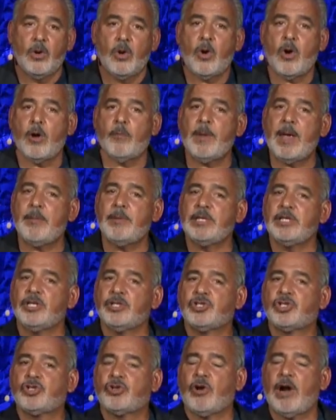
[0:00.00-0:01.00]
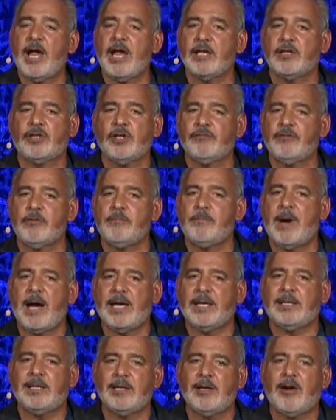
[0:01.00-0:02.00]
or maybe the strength of a
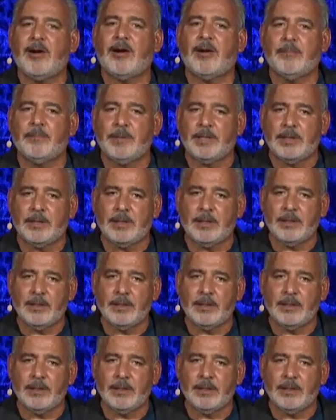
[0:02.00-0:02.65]
mighty army?